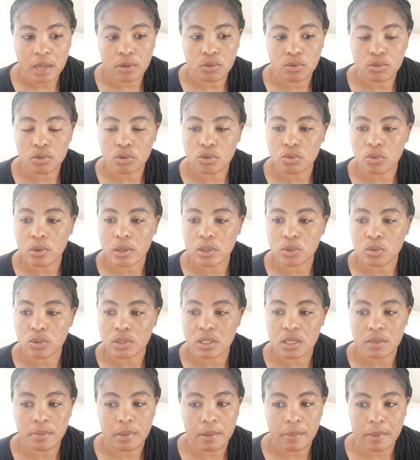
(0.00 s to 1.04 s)
i do not want to
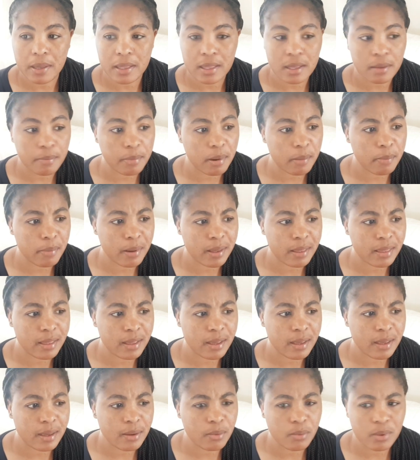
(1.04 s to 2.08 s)
see mama there papa
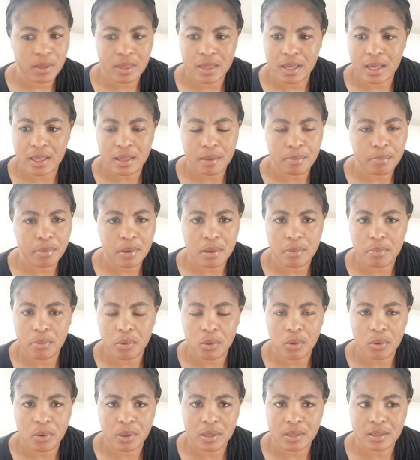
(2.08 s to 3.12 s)
there with other
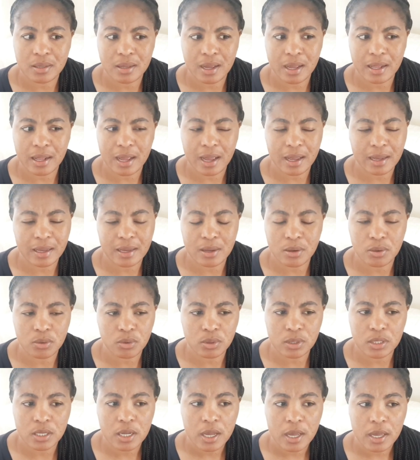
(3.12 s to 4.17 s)
people I, I
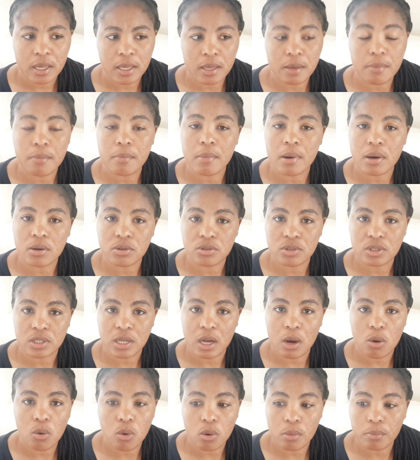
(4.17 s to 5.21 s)
cannot imagine
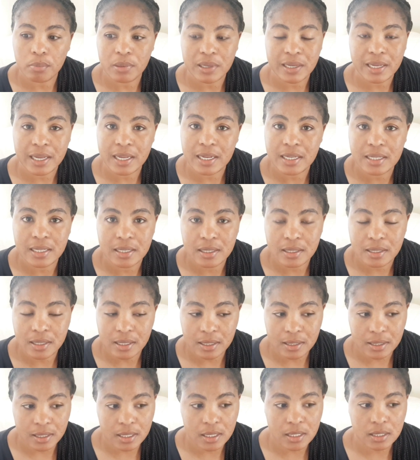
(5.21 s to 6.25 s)
how complicated
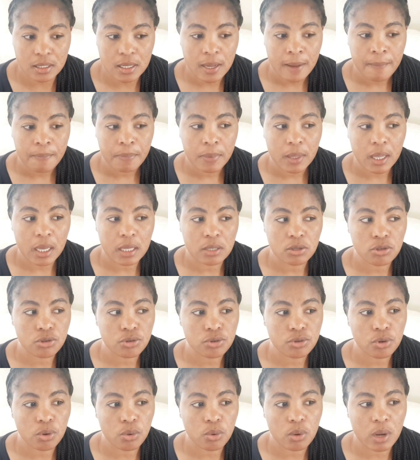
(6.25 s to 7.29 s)
that is and
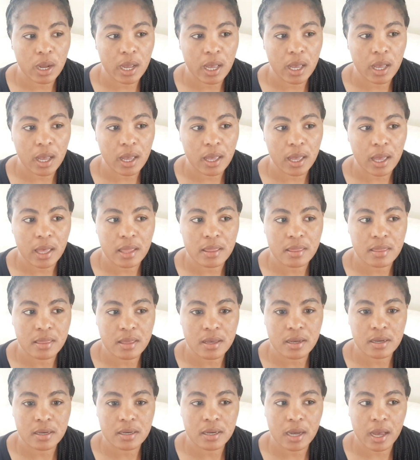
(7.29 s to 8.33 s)
so I, I, I
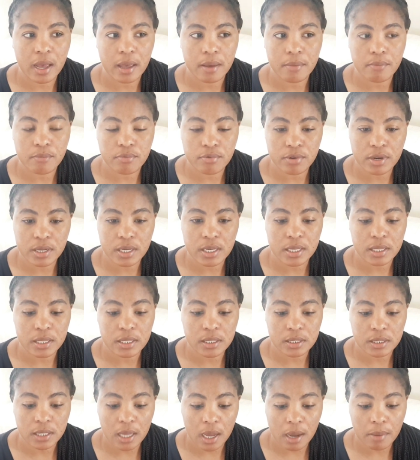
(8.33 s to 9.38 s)
think i am bringing
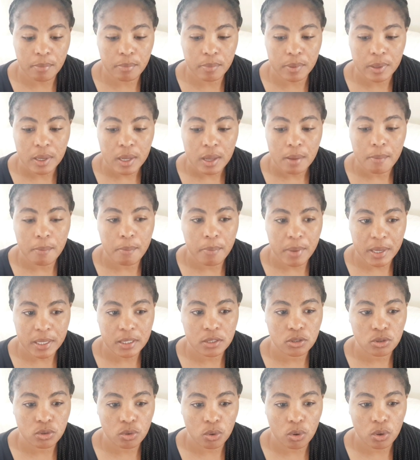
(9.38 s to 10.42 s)
this up
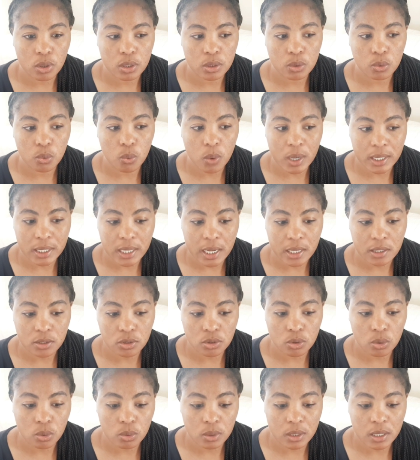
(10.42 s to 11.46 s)
based on what i
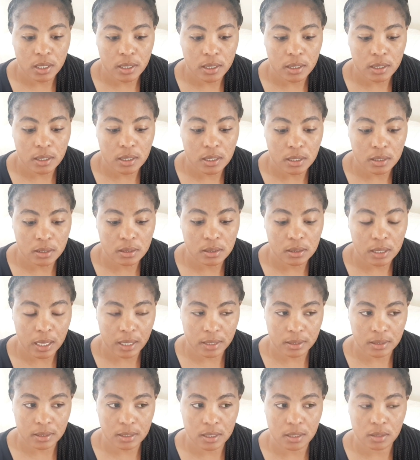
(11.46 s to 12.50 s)
saw the kids
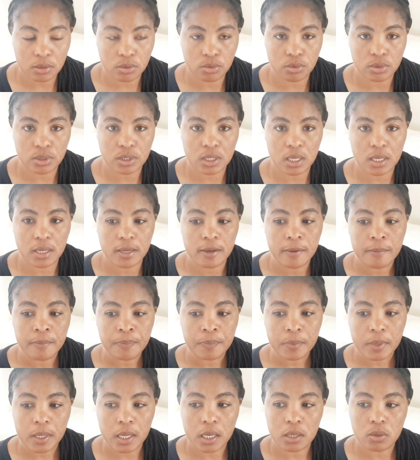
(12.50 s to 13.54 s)
asking to say
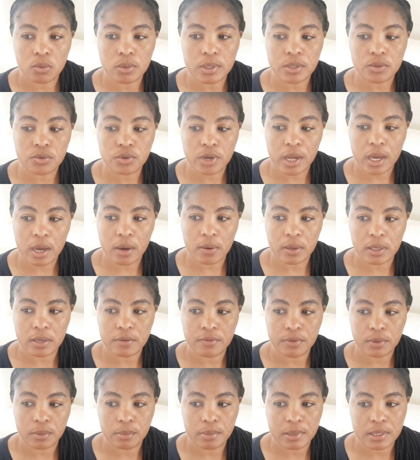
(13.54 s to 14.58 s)
can we try our
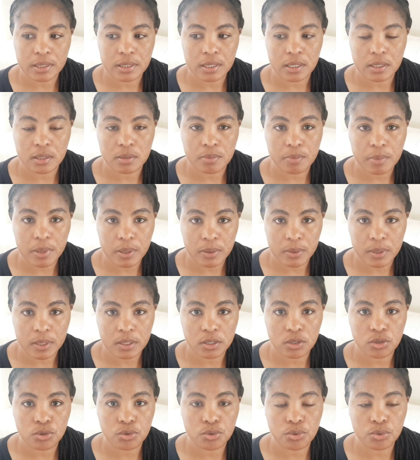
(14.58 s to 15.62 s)
level best as
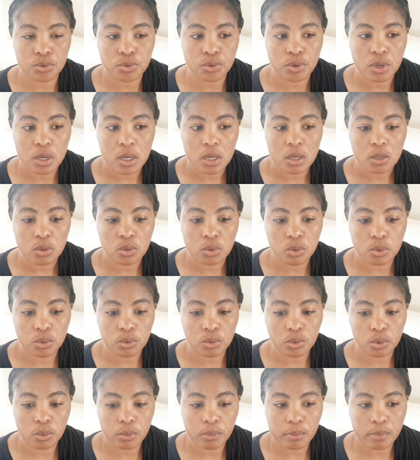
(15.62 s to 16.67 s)
parents to to,
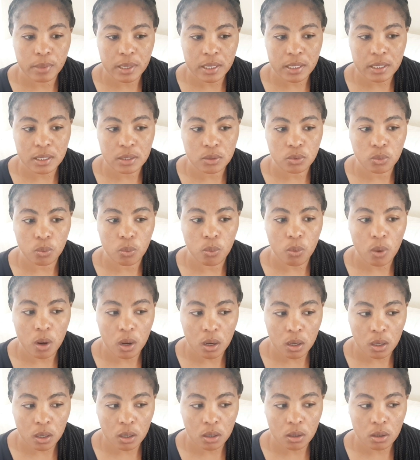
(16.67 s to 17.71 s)
to make it
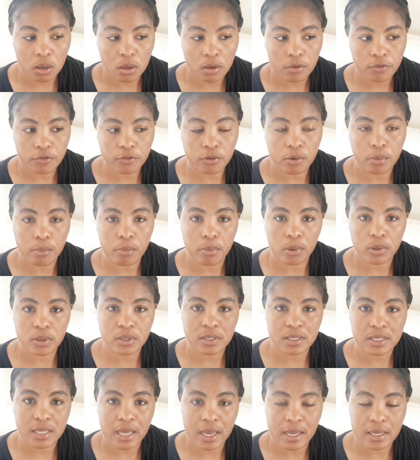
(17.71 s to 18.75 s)
work from both
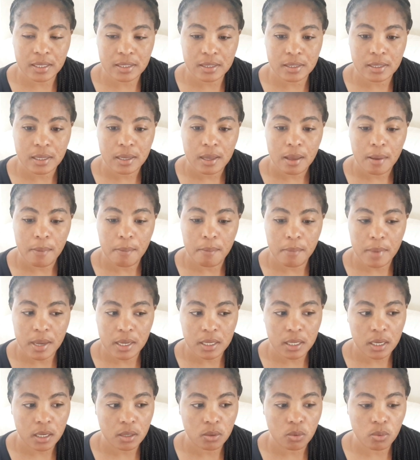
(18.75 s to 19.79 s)
sides,
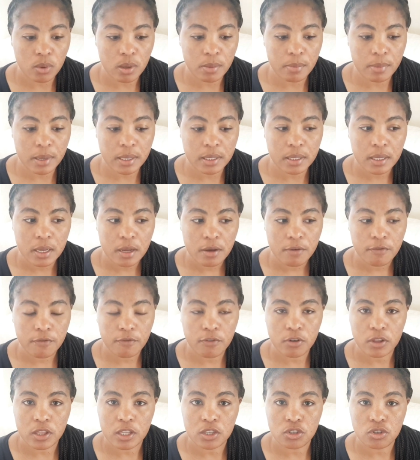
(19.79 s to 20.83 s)
men and women,
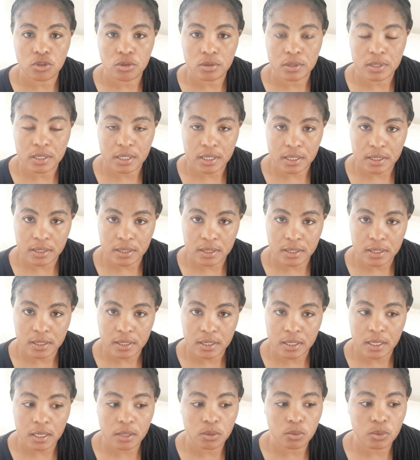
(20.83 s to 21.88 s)
for the children?
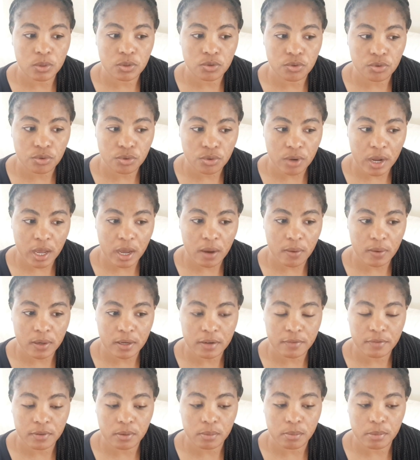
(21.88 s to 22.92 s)
Can we try our
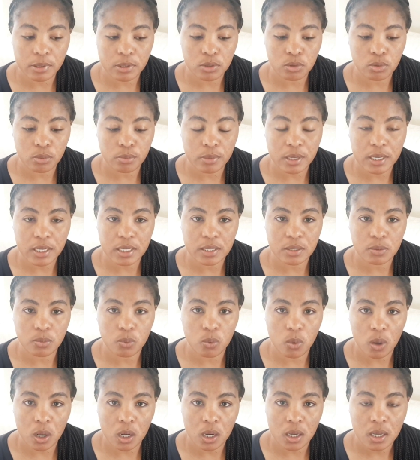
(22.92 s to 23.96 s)
level best to make it
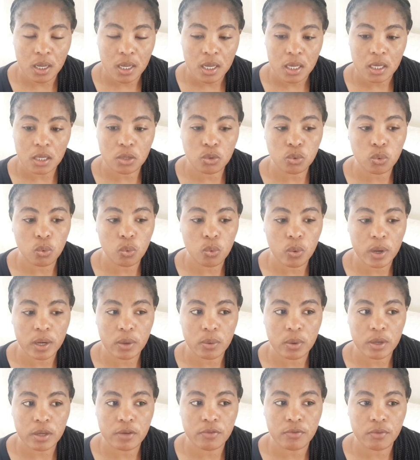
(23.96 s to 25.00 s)
work? It will
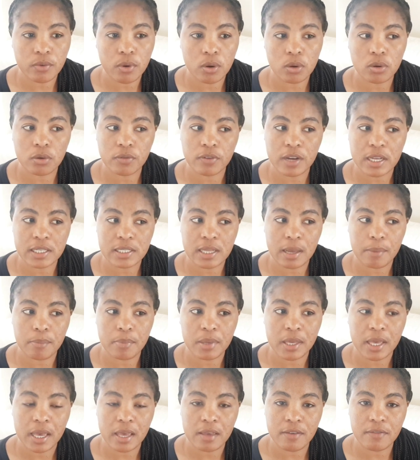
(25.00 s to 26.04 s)
work if all of us are
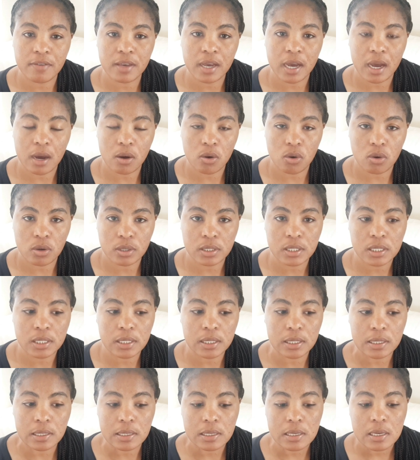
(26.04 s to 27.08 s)
behaving
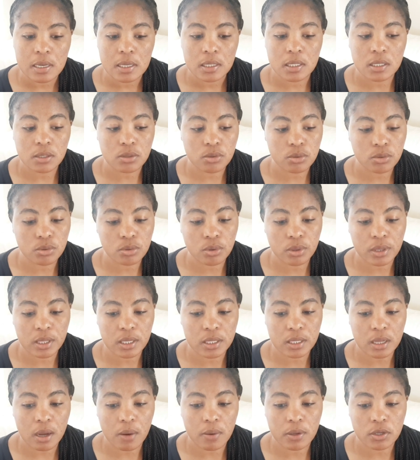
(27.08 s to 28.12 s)
accordingly, just so
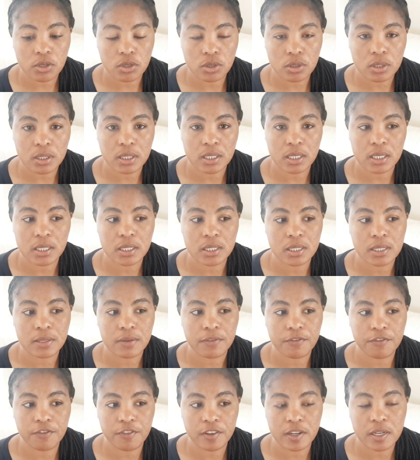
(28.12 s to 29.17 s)
that our children's
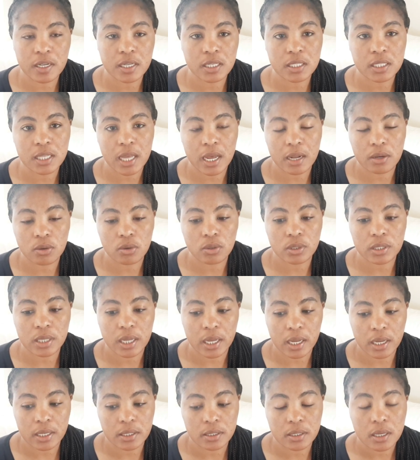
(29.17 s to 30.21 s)
feelings are not
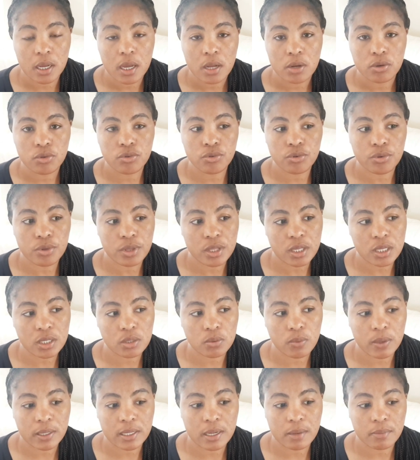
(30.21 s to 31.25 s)
hurt. Truth
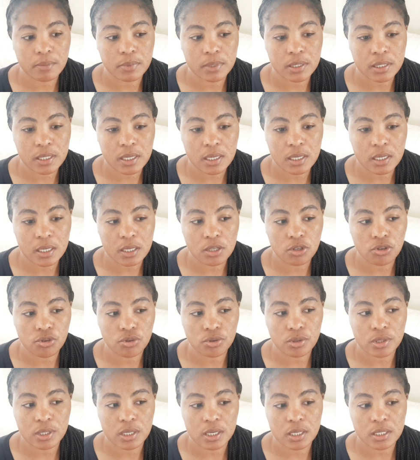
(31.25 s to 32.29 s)
is what I'm seeing in
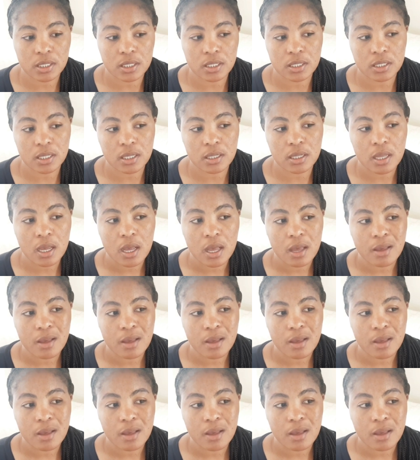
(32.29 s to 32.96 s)
children is that